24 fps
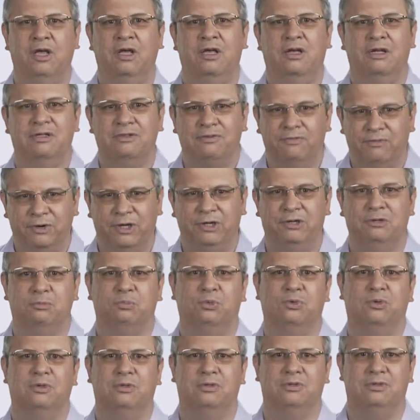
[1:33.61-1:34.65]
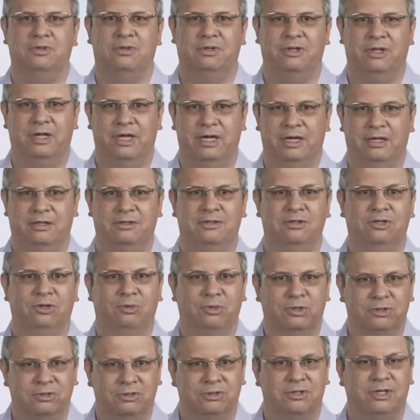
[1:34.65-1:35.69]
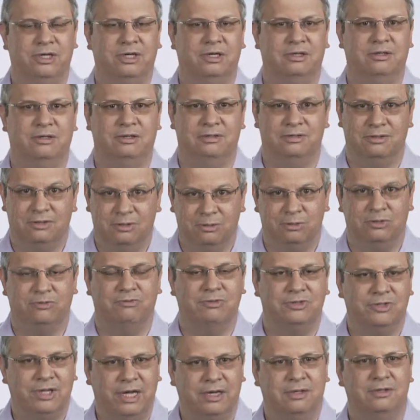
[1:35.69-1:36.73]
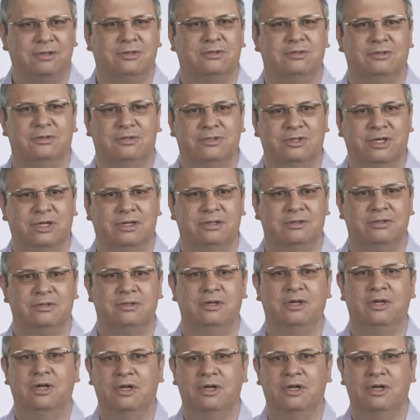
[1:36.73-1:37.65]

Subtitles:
It's very important that you understand it in terms of a technical sense